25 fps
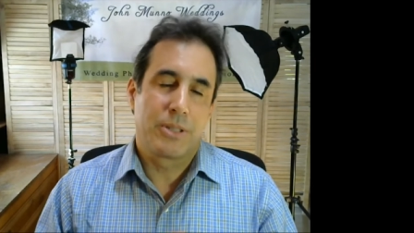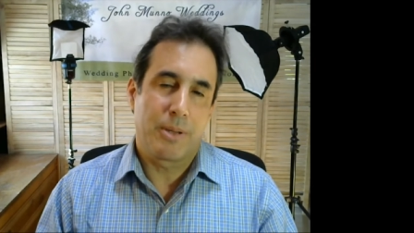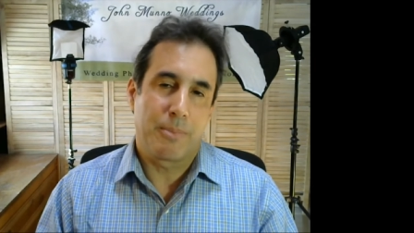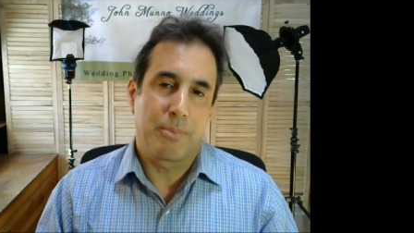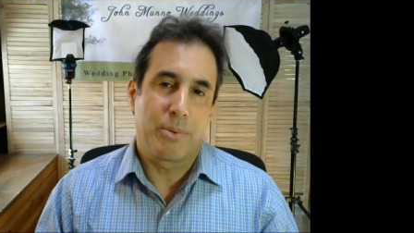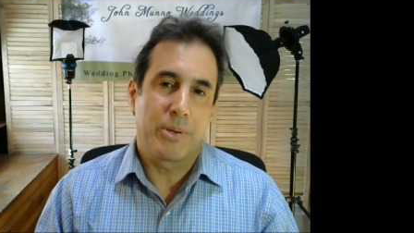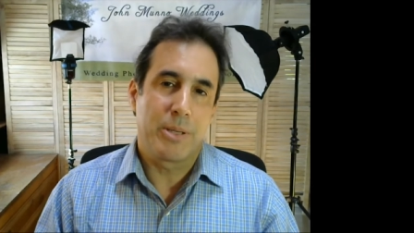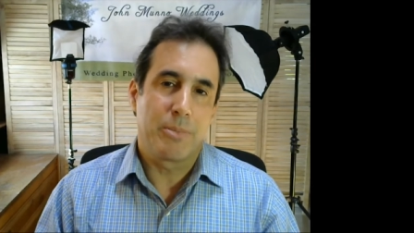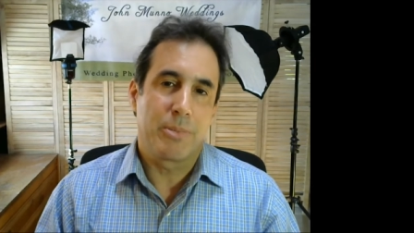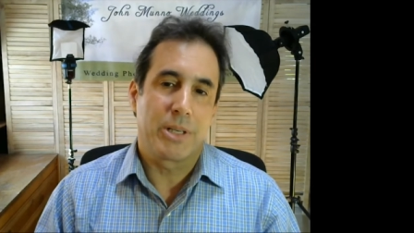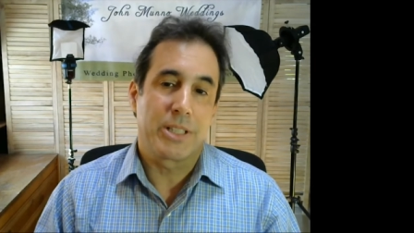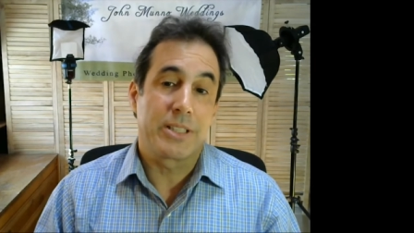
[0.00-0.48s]

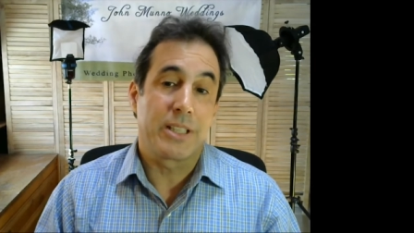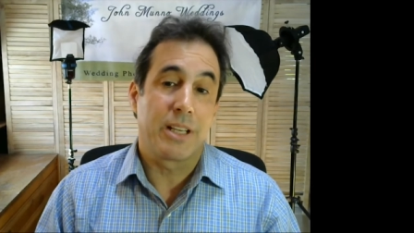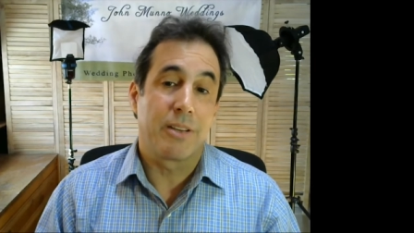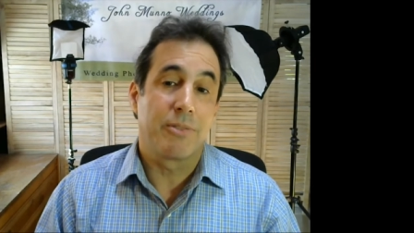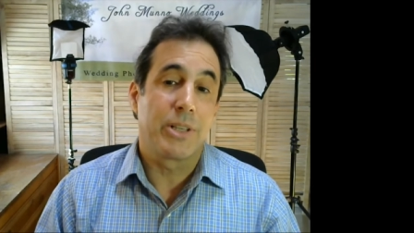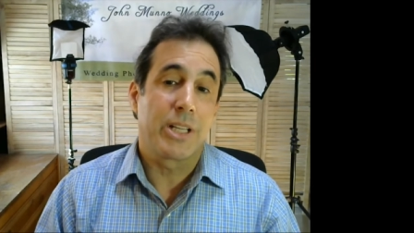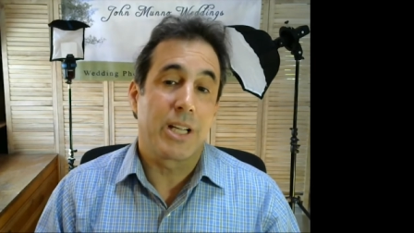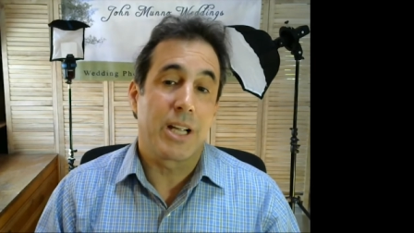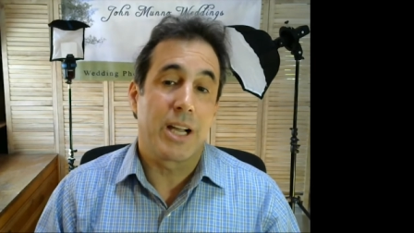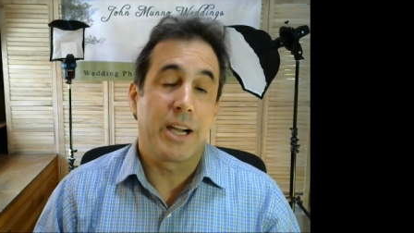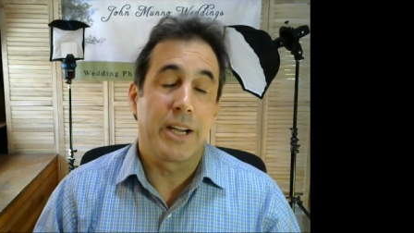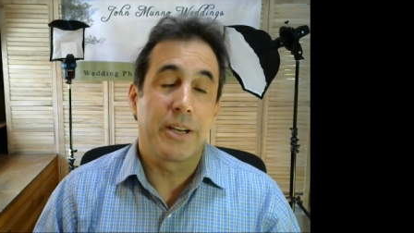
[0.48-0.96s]
pretty much
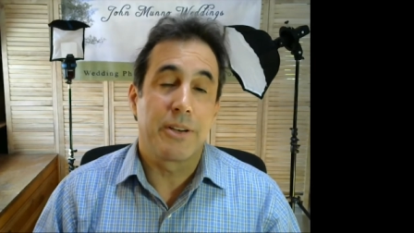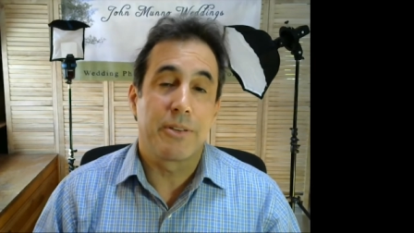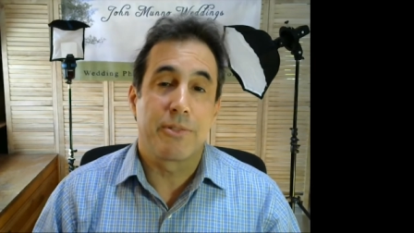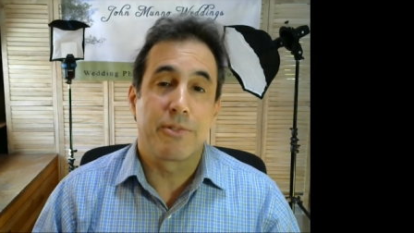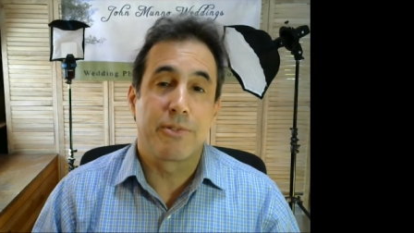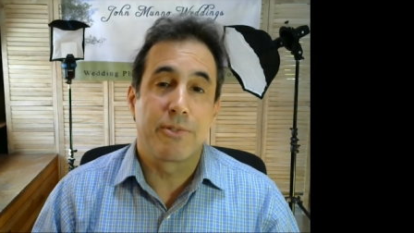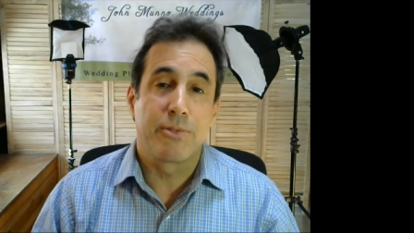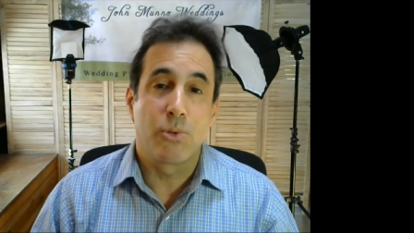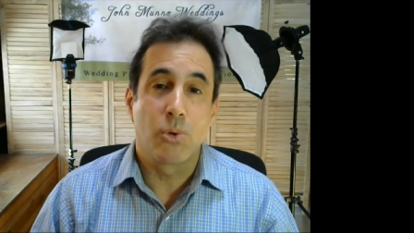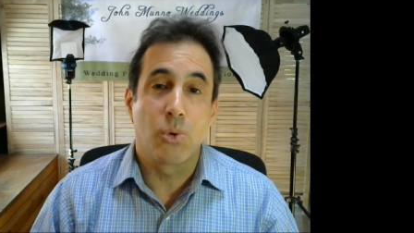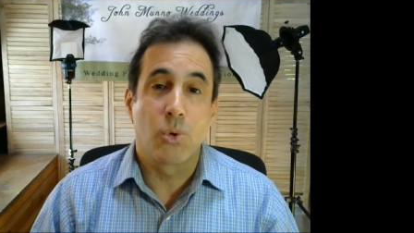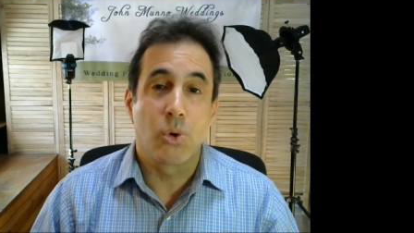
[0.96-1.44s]
every kind of
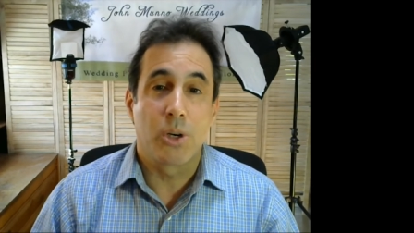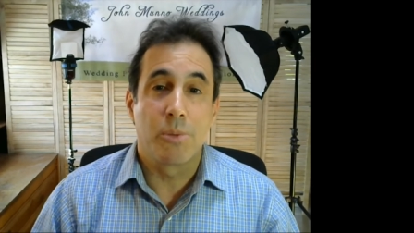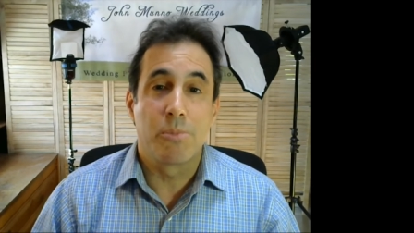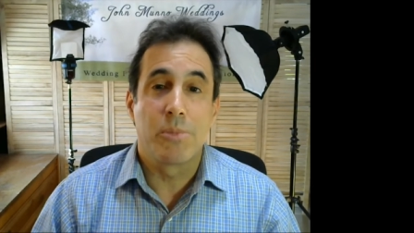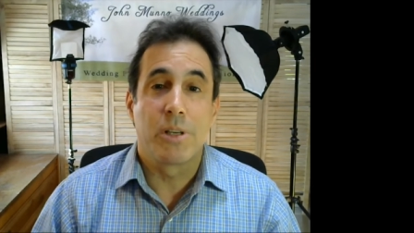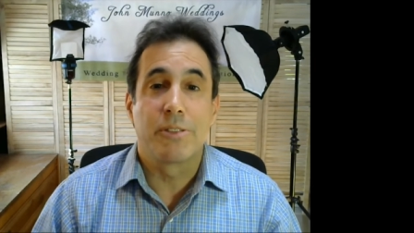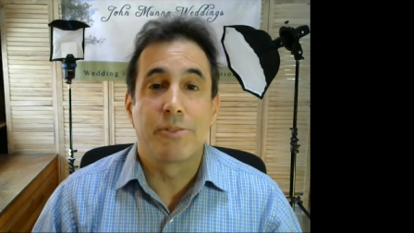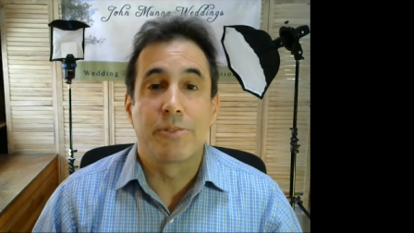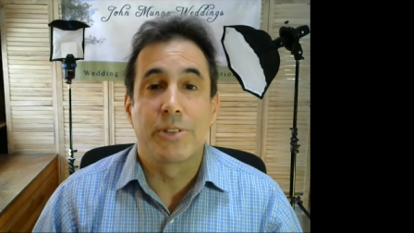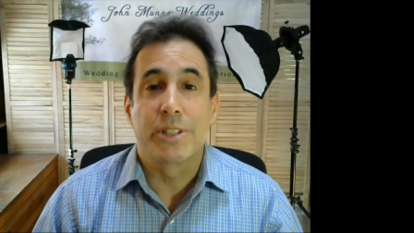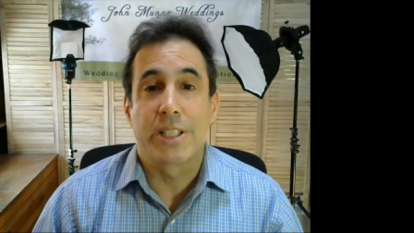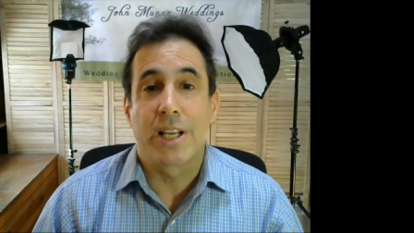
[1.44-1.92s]
form
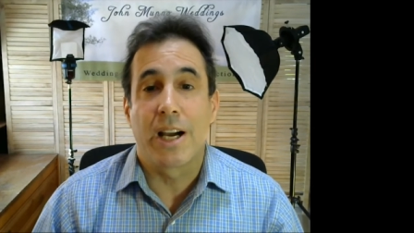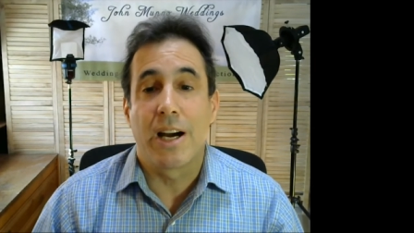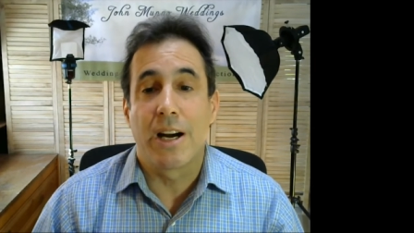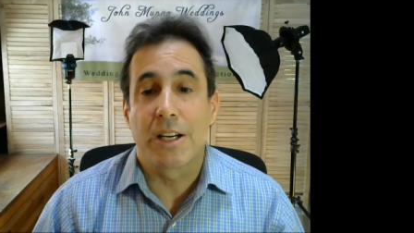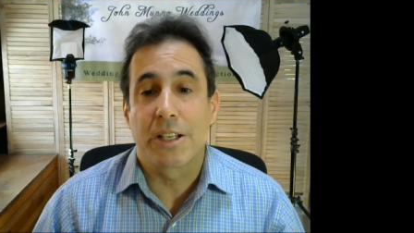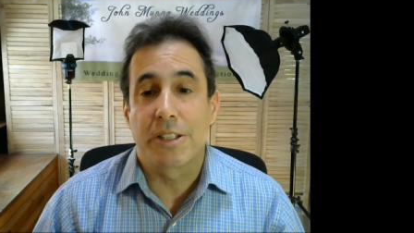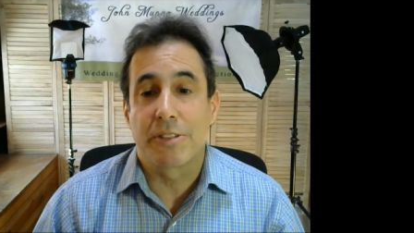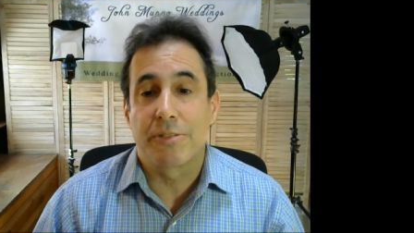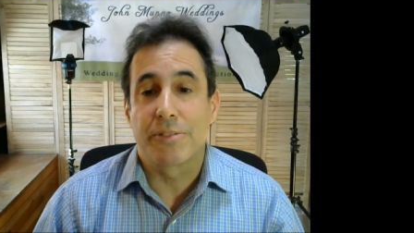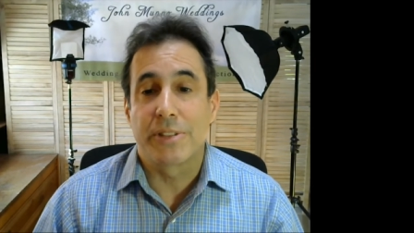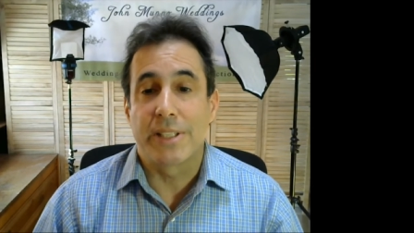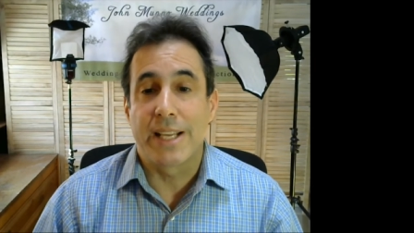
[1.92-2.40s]
of
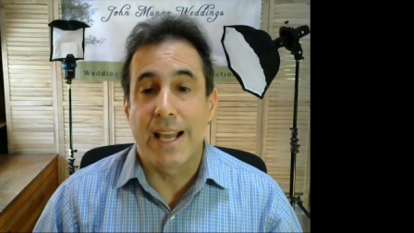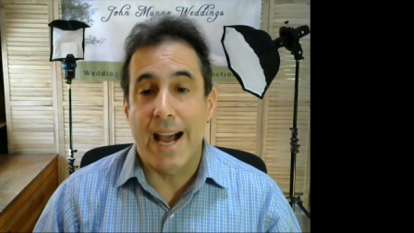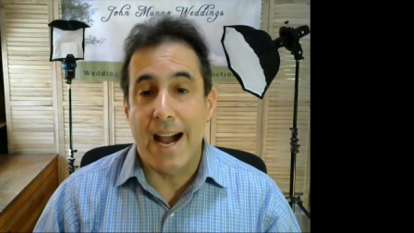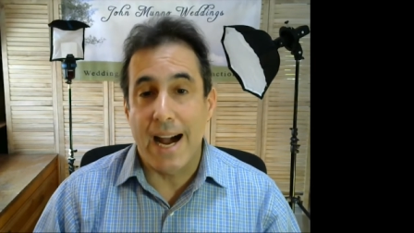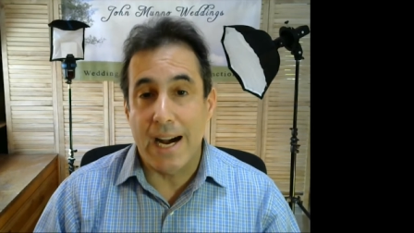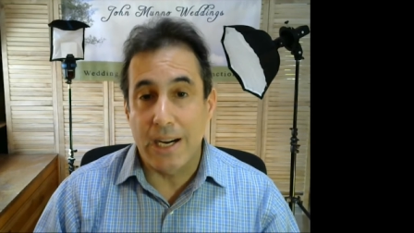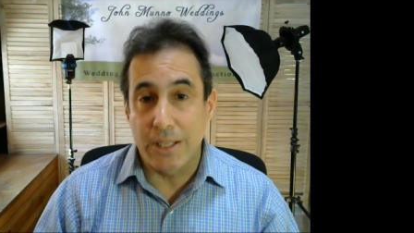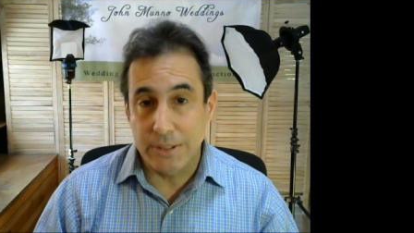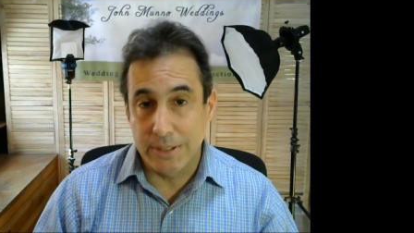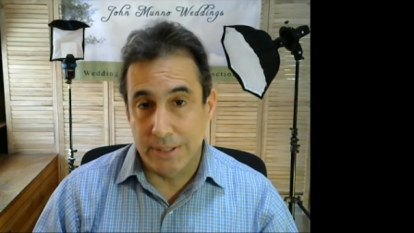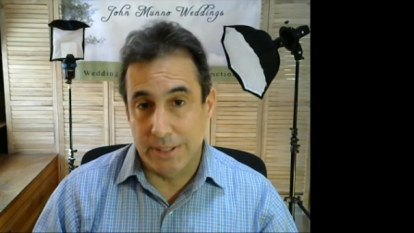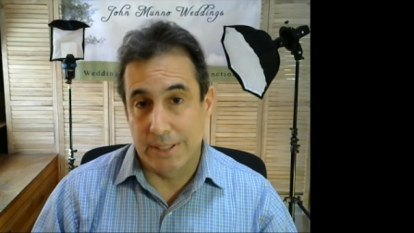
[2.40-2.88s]
photography
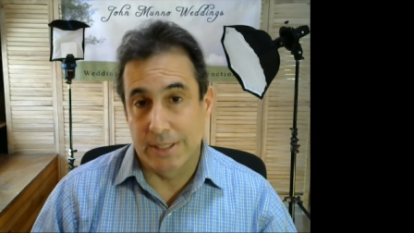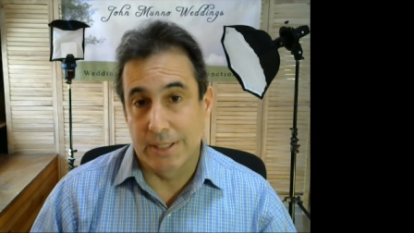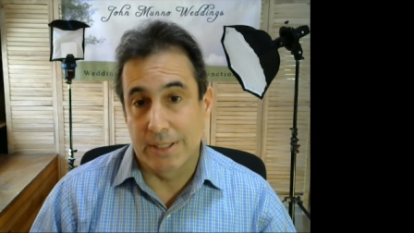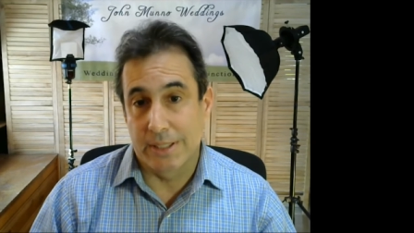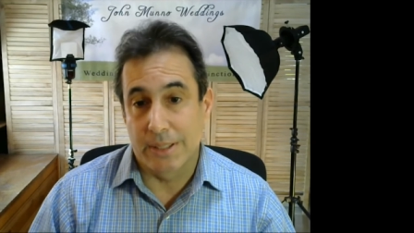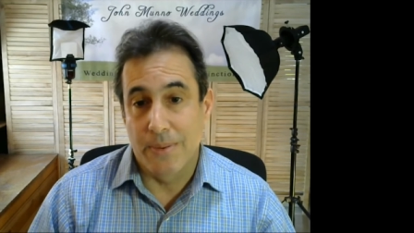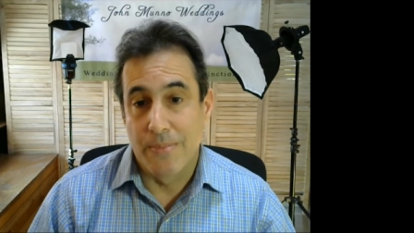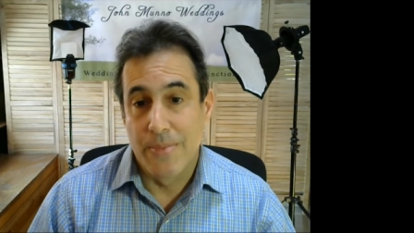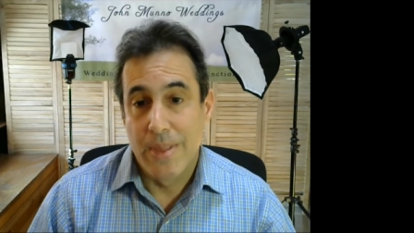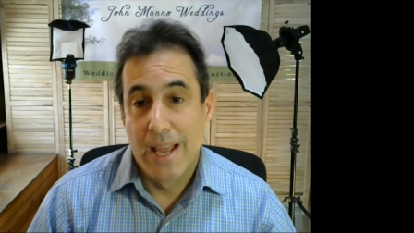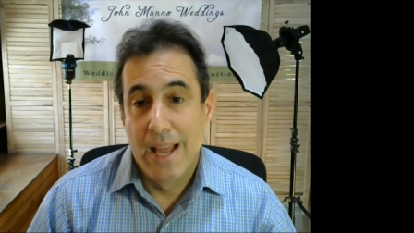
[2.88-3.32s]
out there.